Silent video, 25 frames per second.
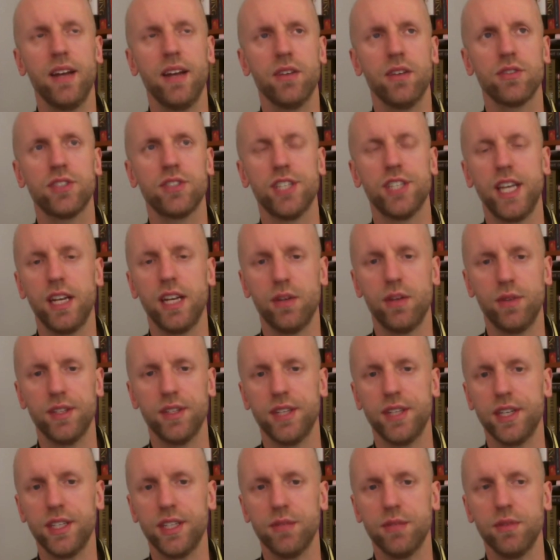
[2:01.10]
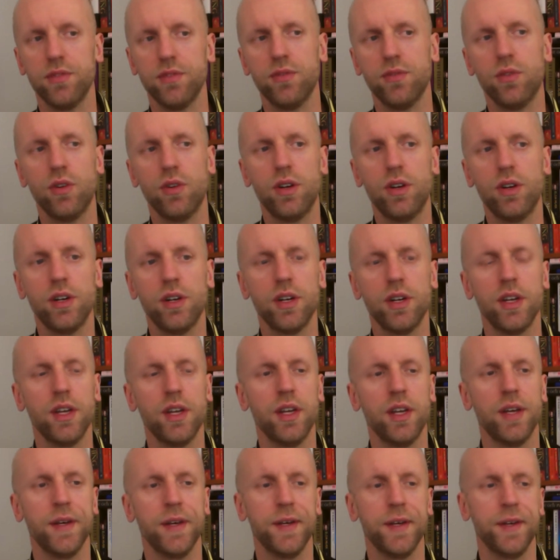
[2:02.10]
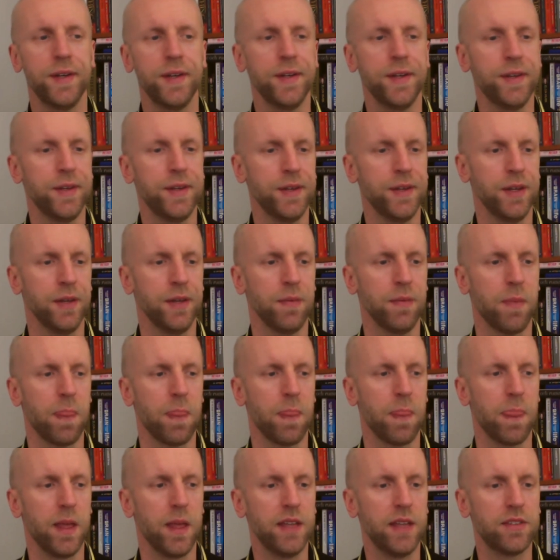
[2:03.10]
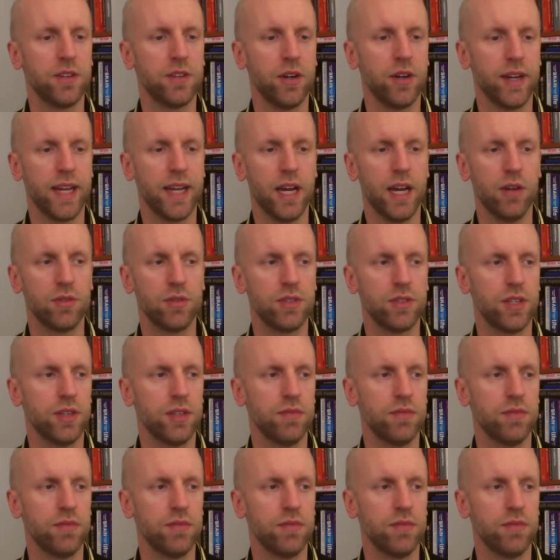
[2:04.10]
seen a recession before, and starting out